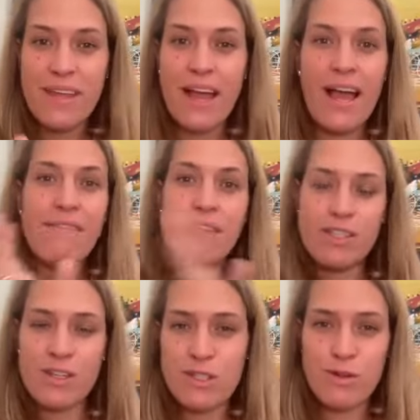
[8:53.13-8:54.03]
have that
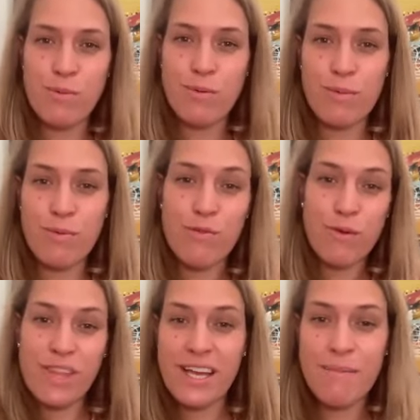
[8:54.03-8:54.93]
trust and rapport
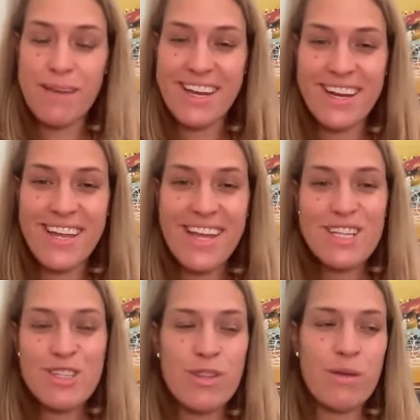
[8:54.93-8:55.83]
before they come in,
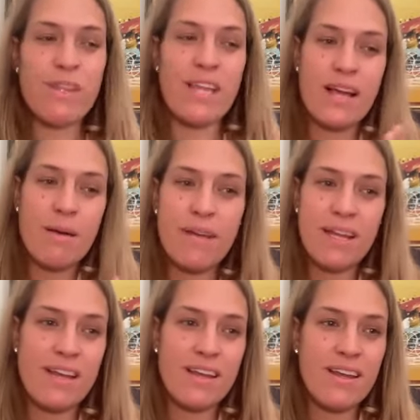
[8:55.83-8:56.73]
so that when they come
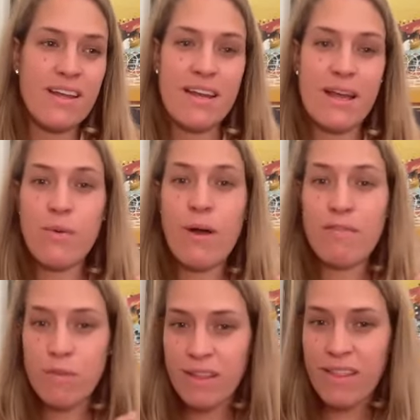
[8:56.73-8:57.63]
in, now you have
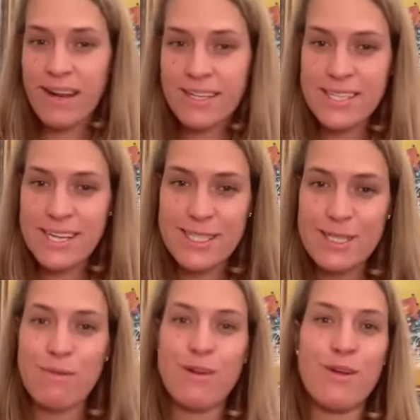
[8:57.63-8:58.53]
a relaxed
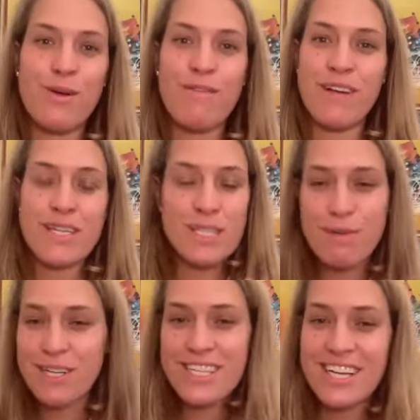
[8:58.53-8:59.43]
customer, you have a
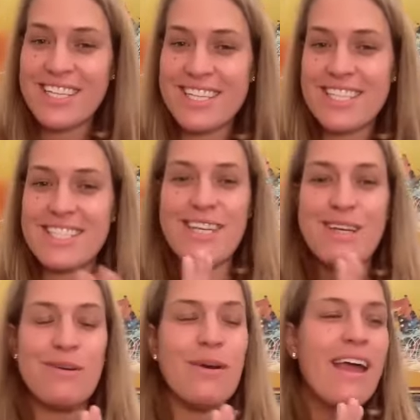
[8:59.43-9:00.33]
customer excited to see
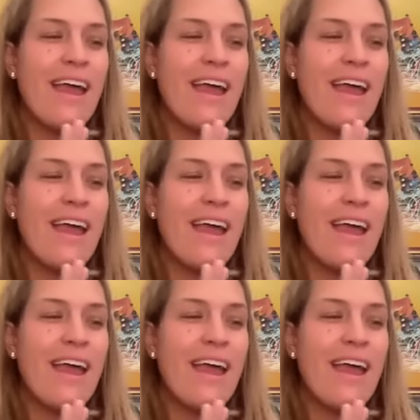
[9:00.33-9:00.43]
you,